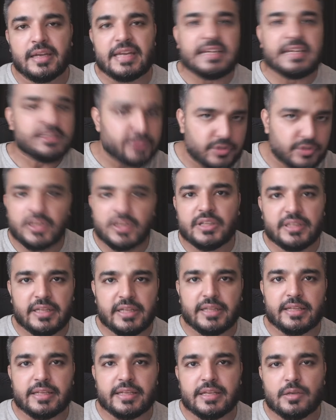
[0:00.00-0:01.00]

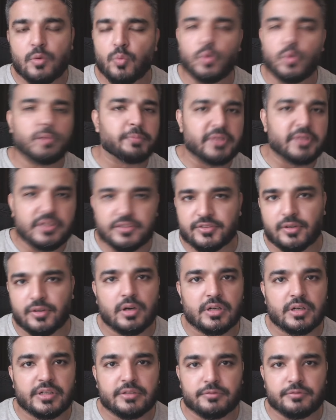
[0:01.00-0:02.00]
internally, would be
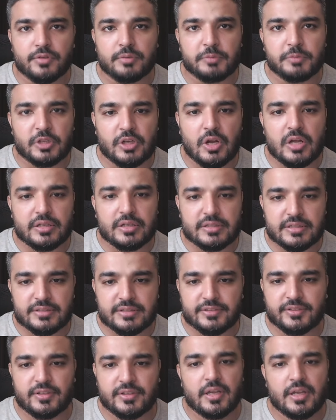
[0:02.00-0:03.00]
discarded from the
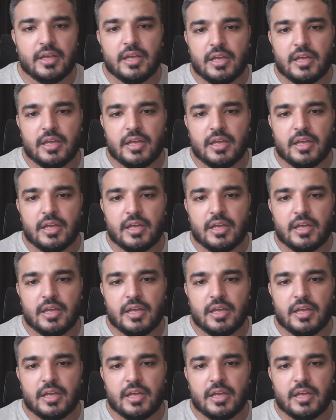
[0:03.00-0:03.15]
context.